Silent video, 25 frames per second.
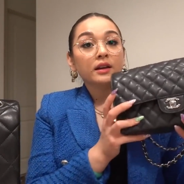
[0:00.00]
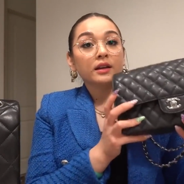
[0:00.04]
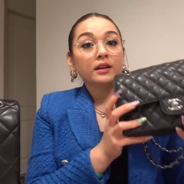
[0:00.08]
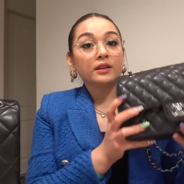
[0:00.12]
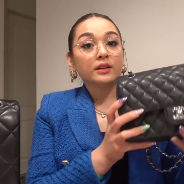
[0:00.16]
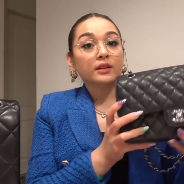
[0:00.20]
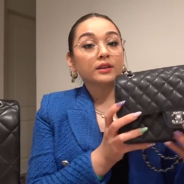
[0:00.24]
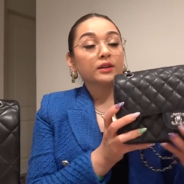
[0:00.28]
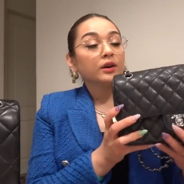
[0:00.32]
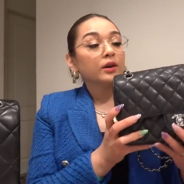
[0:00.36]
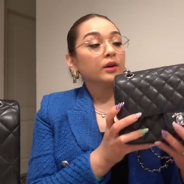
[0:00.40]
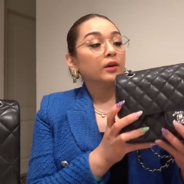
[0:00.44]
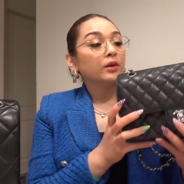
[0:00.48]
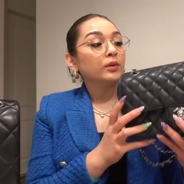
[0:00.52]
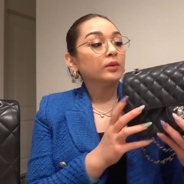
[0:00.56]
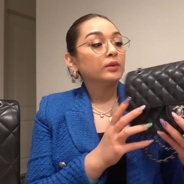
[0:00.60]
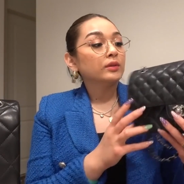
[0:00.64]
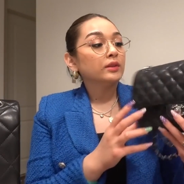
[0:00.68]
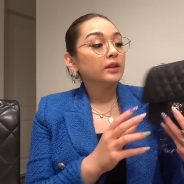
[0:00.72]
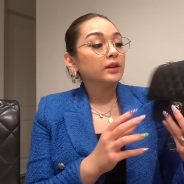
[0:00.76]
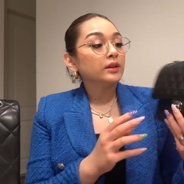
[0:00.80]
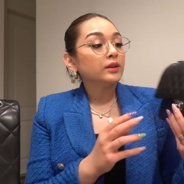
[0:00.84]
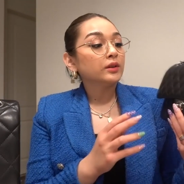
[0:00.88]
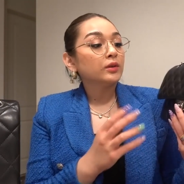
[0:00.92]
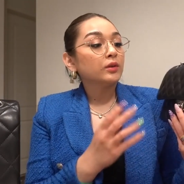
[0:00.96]
you know,
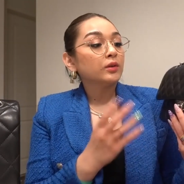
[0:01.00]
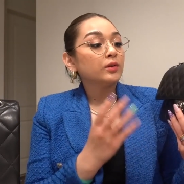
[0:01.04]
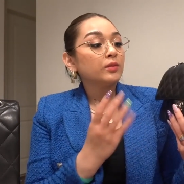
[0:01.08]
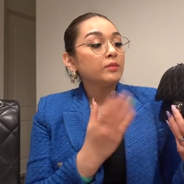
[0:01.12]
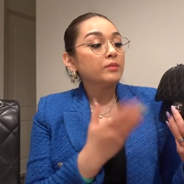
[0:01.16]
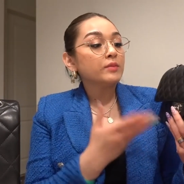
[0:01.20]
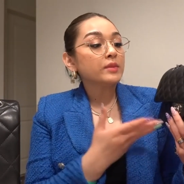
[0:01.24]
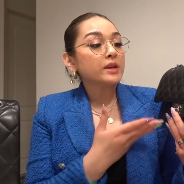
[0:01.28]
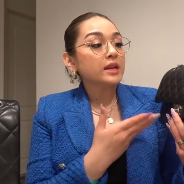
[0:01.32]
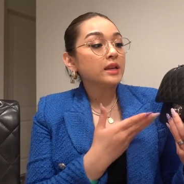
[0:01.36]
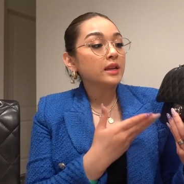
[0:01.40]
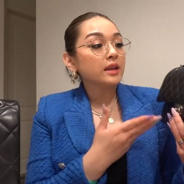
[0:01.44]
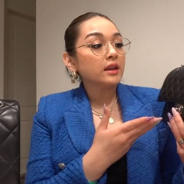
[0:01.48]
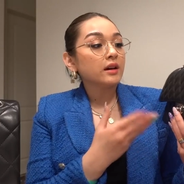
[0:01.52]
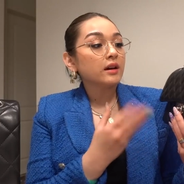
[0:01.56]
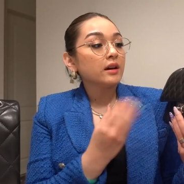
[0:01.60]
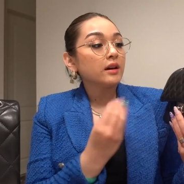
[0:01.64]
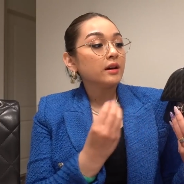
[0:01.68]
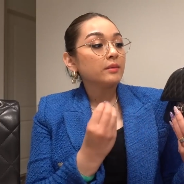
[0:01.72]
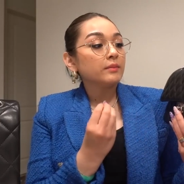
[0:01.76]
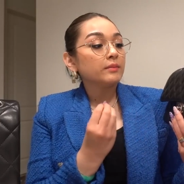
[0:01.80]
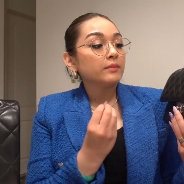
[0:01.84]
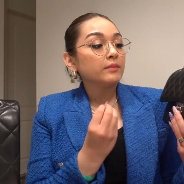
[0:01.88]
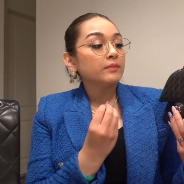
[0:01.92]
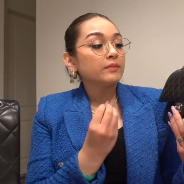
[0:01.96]
little
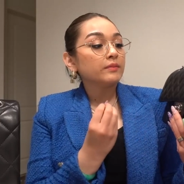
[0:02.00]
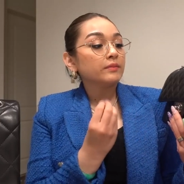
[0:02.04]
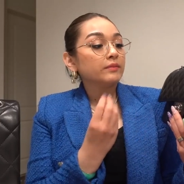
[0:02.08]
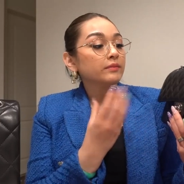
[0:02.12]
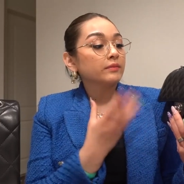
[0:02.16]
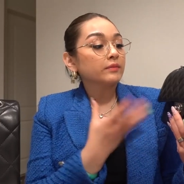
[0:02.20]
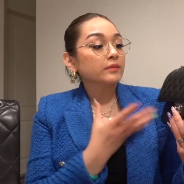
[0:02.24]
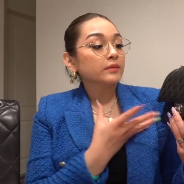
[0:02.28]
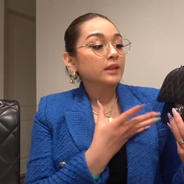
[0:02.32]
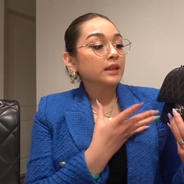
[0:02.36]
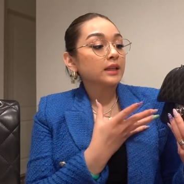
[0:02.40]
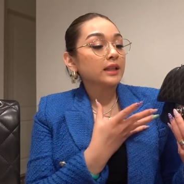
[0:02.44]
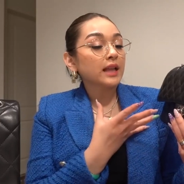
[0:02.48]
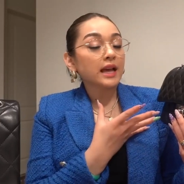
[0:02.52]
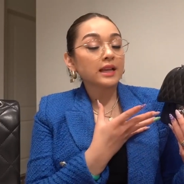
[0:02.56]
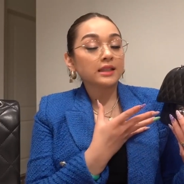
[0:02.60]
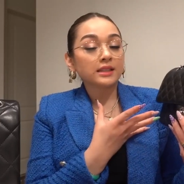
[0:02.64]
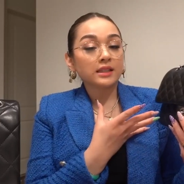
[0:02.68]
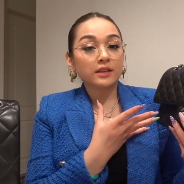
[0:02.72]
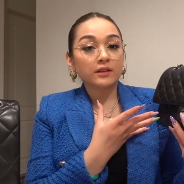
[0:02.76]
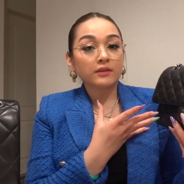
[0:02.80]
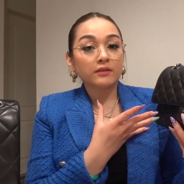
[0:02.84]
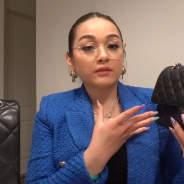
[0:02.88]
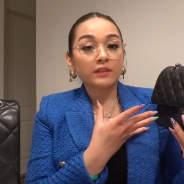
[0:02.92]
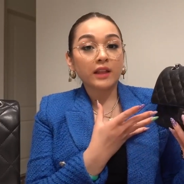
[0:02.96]
medium
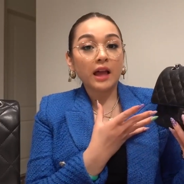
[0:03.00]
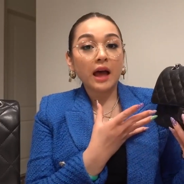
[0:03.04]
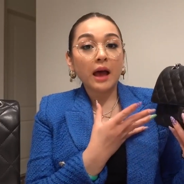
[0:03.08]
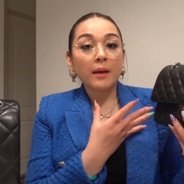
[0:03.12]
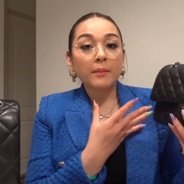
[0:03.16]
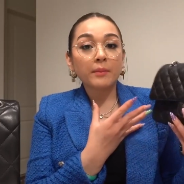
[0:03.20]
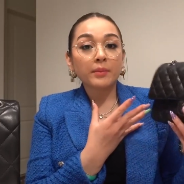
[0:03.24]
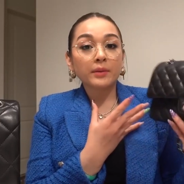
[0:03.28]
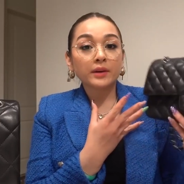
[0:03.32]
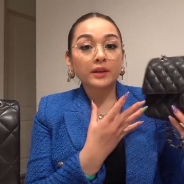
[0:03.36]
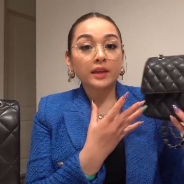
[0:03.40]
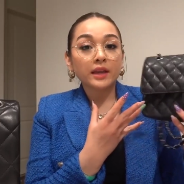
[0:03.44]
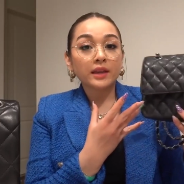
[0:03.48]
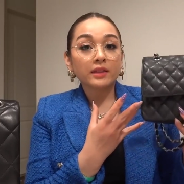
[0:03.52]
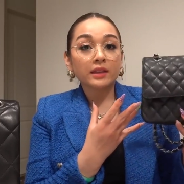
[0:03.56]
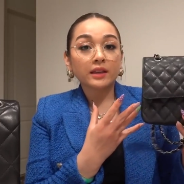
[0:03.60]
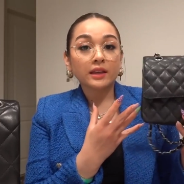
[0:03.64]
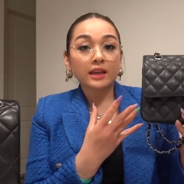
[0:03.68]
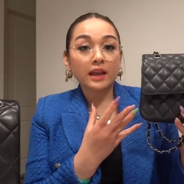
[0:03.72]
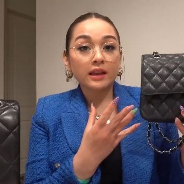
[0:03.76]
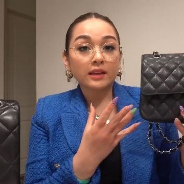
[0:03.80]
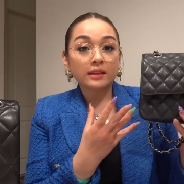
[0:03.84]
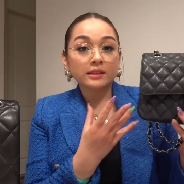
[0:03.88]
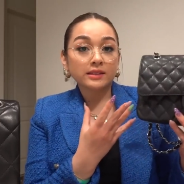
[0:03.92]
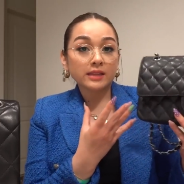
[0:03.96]
classic flap in the
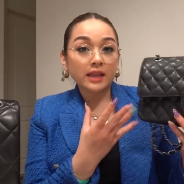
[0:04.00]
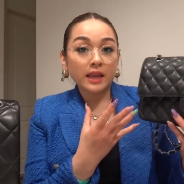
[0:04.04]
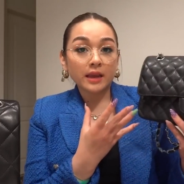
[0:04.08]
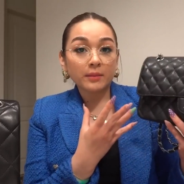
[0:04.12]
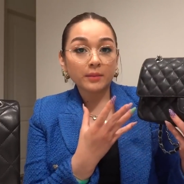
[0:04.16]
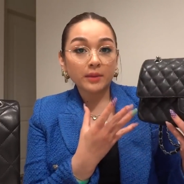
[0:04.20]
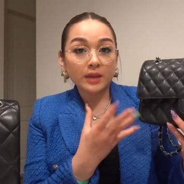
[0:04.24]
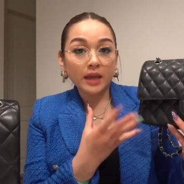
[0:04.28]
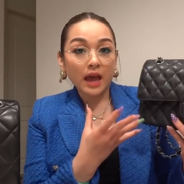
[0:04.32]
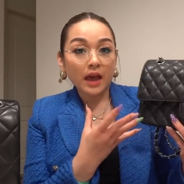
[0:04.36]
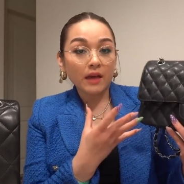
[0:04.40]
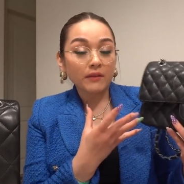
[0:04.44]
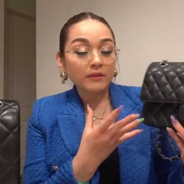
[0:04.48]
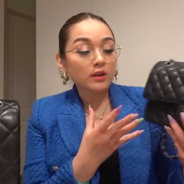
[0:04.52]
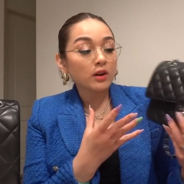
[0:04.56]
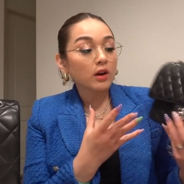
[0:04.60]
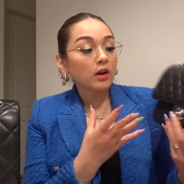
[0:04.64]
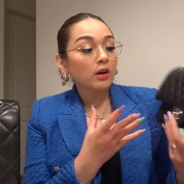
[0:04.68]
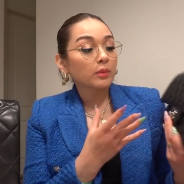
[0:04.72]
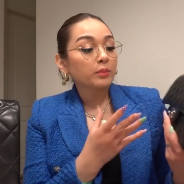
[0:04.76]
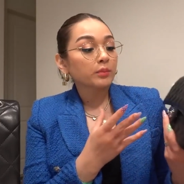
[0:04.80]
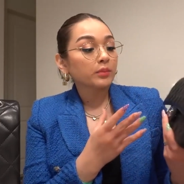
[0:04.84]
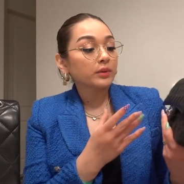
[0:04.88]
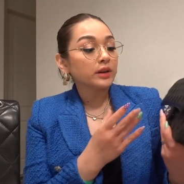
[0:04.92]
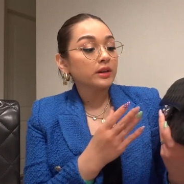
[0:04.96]
same caviar
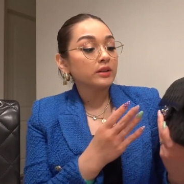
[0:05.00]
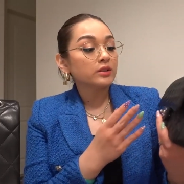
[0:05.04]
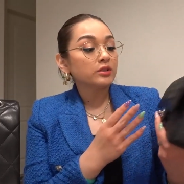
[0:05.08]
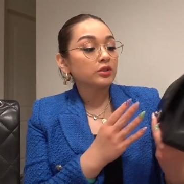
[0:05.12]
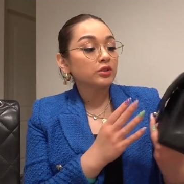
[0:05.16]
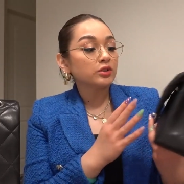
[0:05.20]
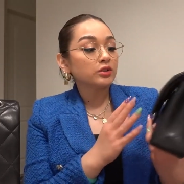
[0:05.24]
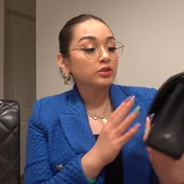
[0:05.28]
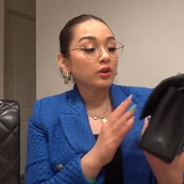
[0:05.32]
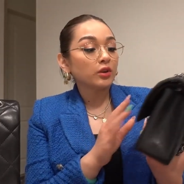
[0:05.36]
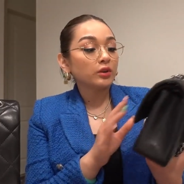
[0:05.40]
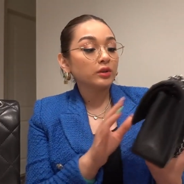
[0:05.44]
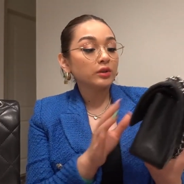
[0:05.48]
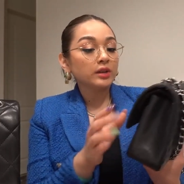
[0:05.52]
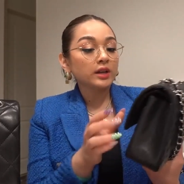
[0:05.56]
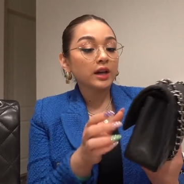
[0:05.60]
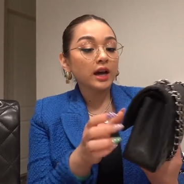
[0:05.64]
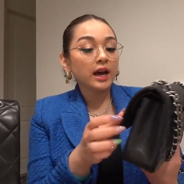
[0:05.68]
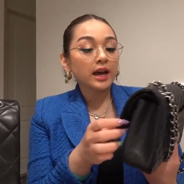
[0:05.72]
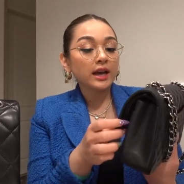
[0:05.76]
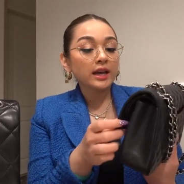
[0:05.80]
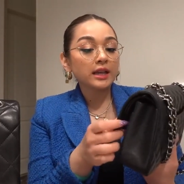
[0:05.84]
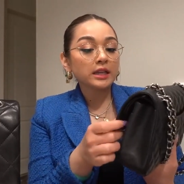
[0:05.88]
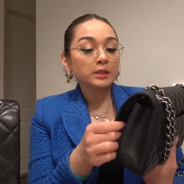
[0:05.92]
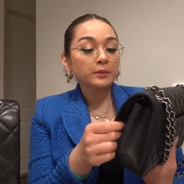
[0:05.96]
print to show you
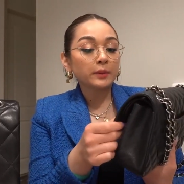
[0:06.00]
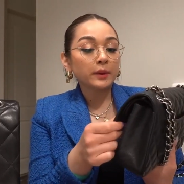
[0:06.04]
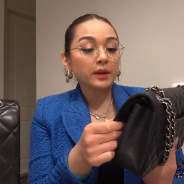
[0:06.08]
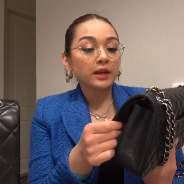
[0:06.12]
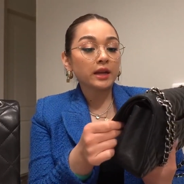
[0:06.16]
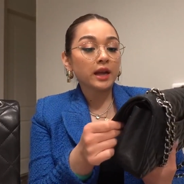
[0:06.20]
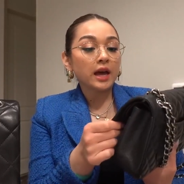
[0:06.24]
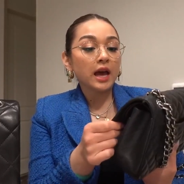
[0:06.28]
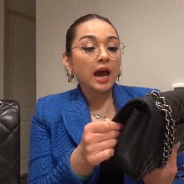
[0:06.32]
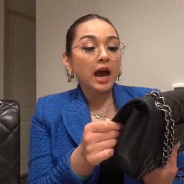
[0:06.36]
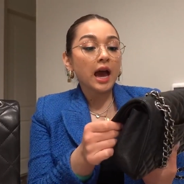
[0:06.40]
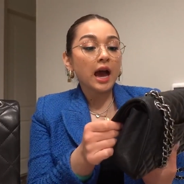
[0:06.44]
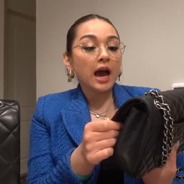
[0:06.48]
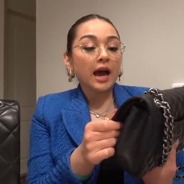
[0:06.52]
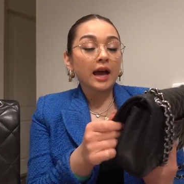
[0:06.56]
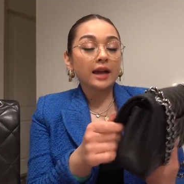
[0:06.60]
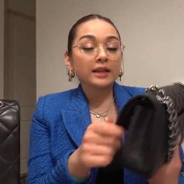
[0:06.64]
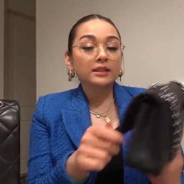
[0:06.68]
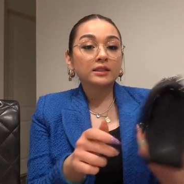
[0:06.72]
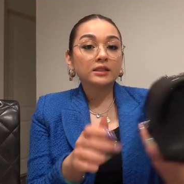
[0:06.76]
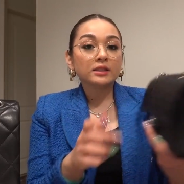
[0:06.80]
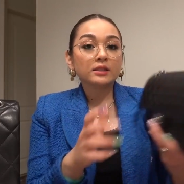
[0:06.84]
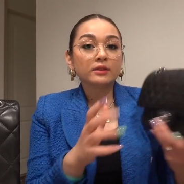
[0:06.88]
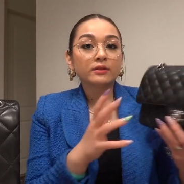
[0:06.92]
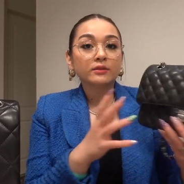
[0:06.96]
guys, but
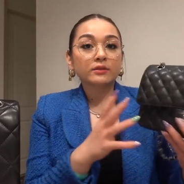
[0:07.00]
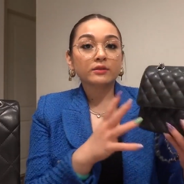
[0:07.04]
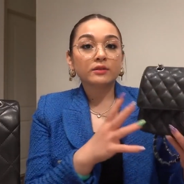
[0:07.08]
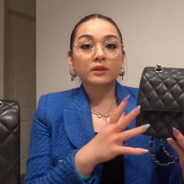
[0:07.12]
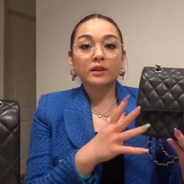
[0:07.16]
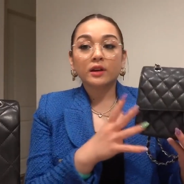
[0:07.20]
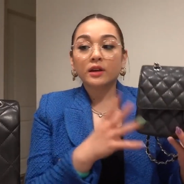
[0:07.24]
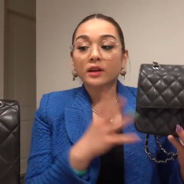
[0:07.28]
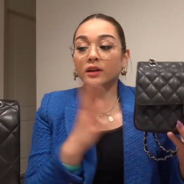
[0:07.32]
this